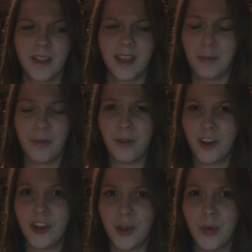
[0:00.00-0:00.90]
And before
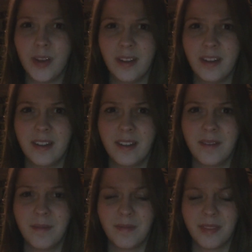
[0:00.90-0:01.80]
you know it,
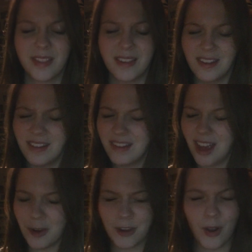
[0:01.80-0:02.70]
this is
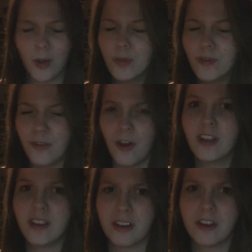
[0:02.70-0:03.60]
how your own
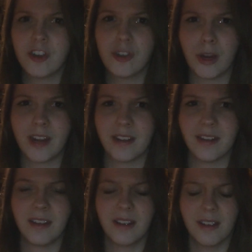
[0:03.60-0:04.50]
thoughts are constructed.